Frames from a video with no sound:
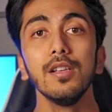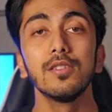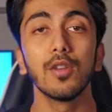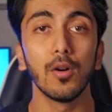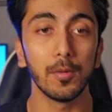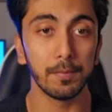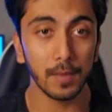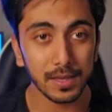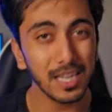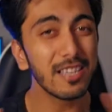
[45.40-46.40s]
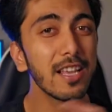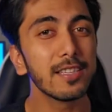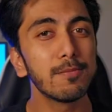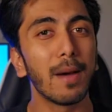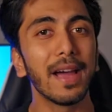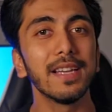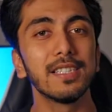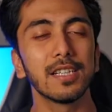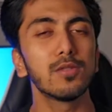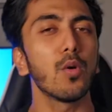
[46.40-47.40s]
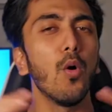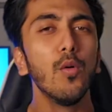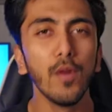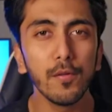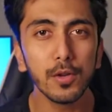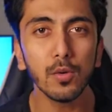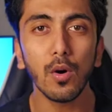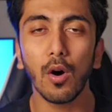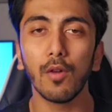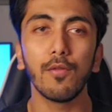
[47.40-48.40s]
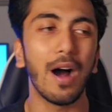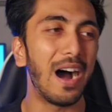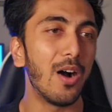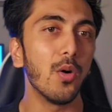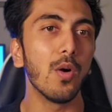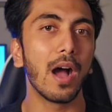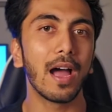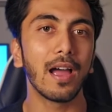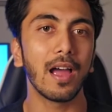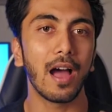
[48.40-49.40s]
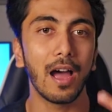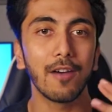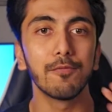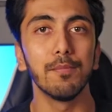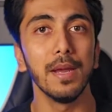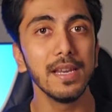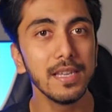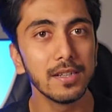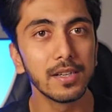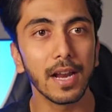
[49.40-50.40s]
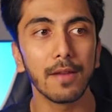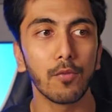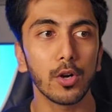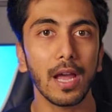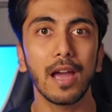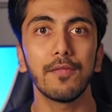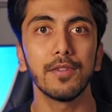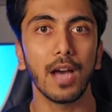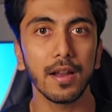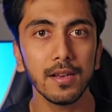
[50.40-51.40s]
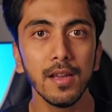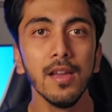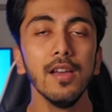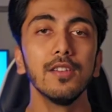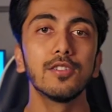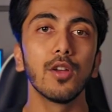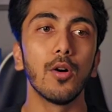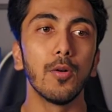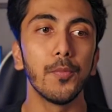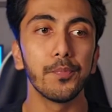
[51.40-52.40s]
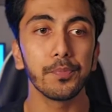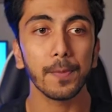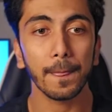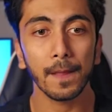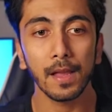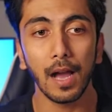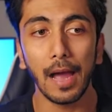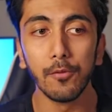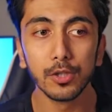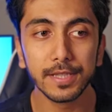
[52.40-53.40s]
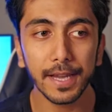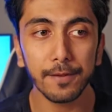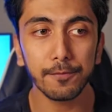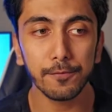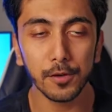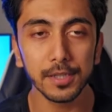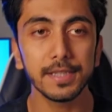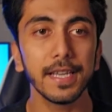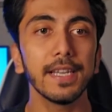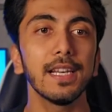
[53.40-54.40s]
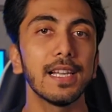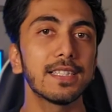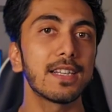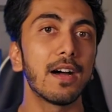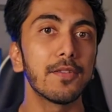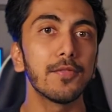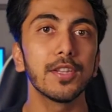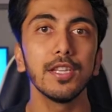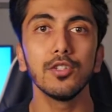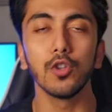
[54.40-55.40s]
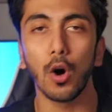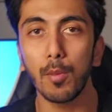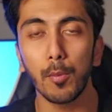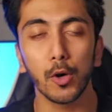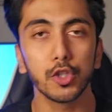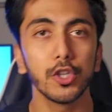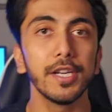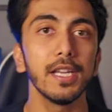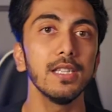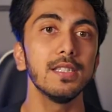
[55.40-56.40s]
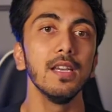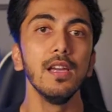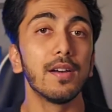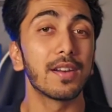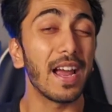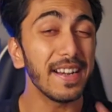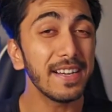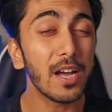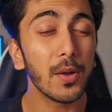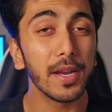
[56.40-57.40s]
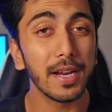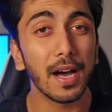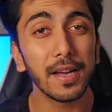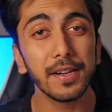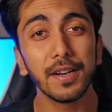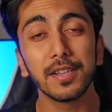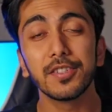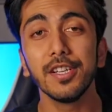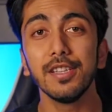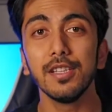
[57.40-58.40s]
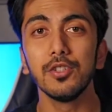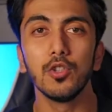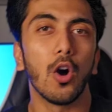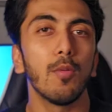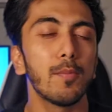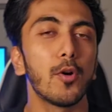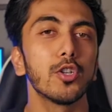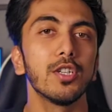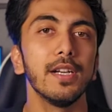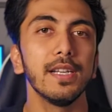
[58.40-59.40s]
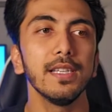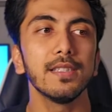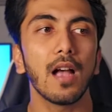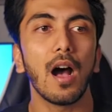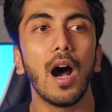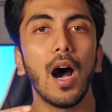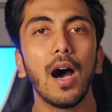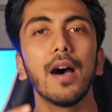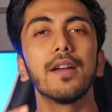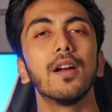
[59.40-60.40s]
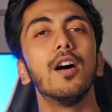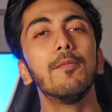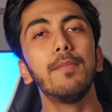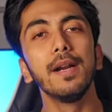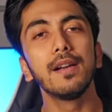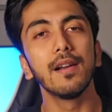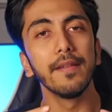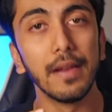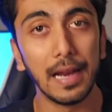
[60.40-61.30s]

So this is my just overview of how I have been here and what I have done. So I would say, first thing, let's start with the job opportunities. Right now in our industry, the job opportunities are a bit